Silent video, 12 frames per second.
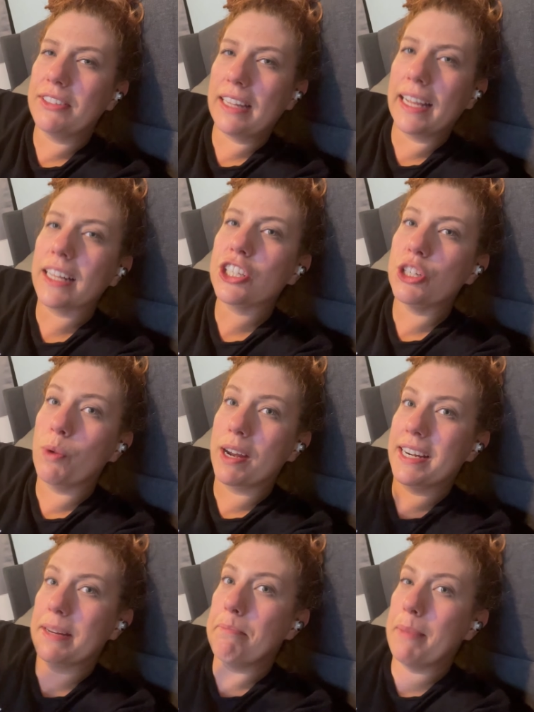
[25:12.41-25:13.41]
Like she
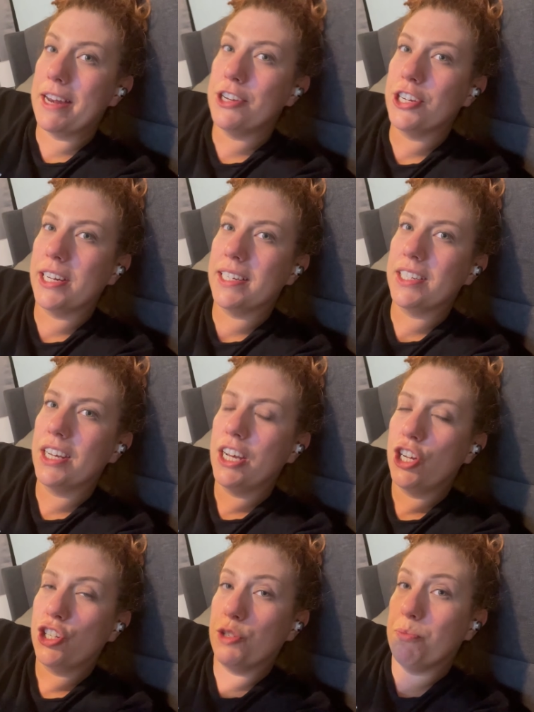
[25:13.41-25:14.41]
wanted to mention it
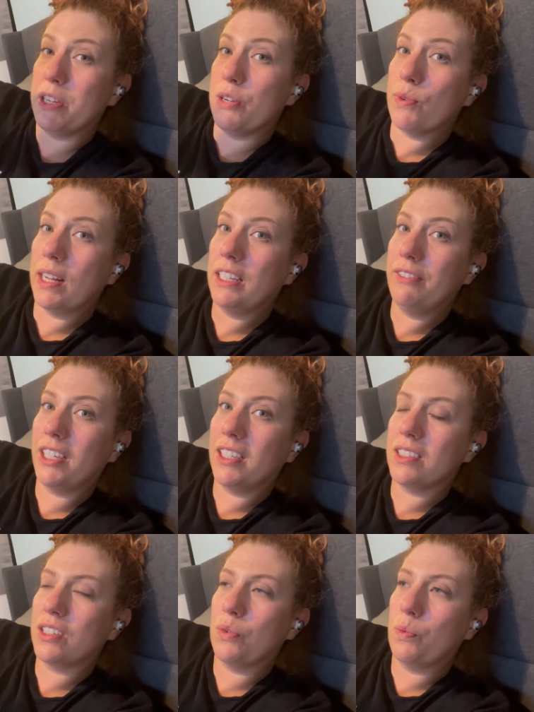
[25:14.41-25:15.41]
to be
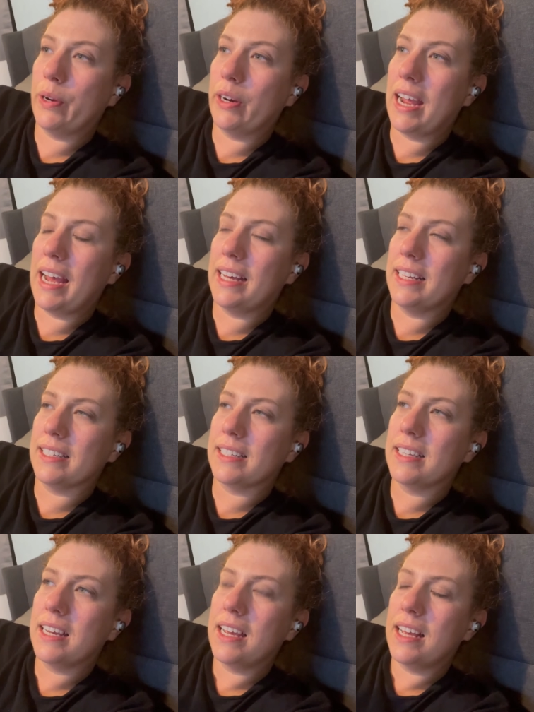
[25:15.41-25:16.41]
relevant, whereas
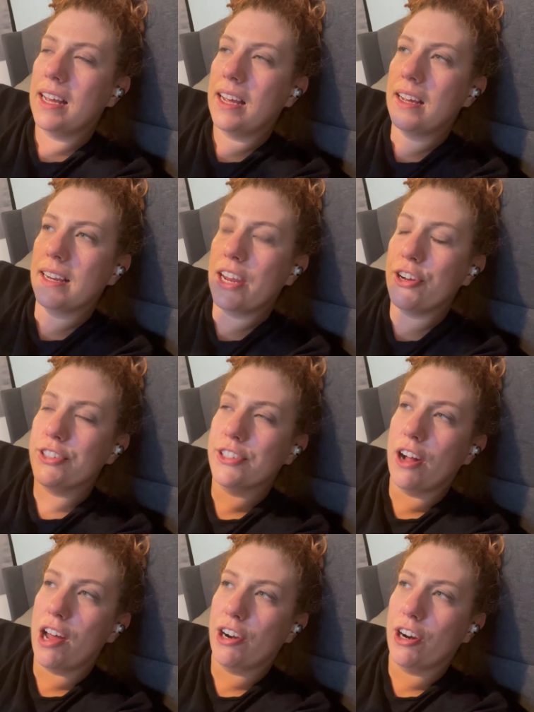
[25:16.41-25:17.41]
Karin
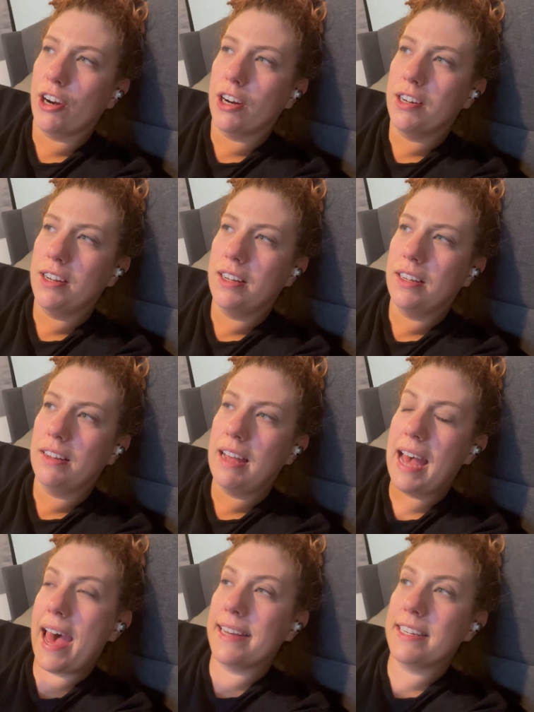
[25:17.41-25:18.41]
Slaughter
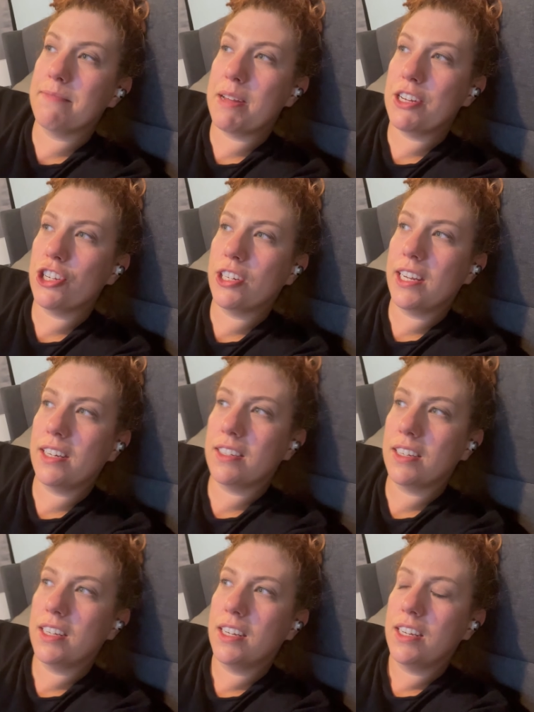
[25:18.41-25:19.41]
had to mention it
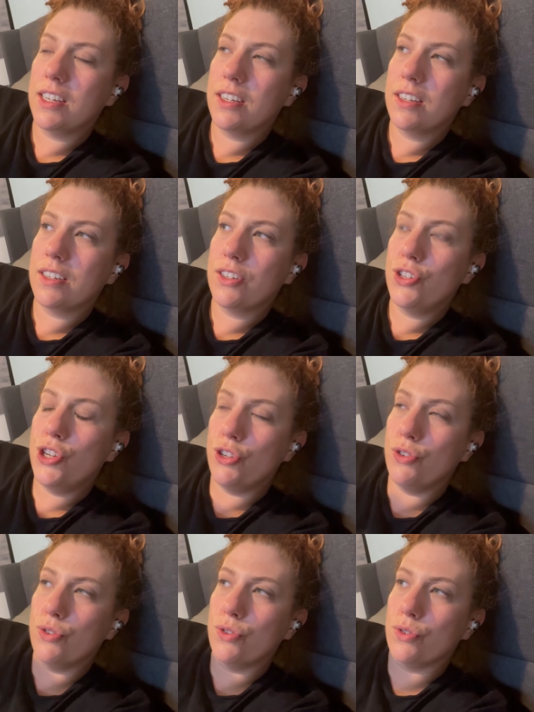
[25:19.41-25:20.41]

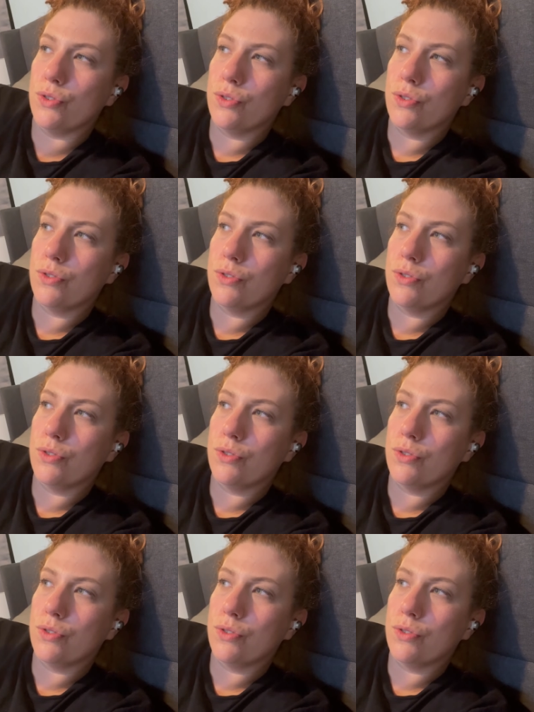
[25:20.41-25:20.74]
to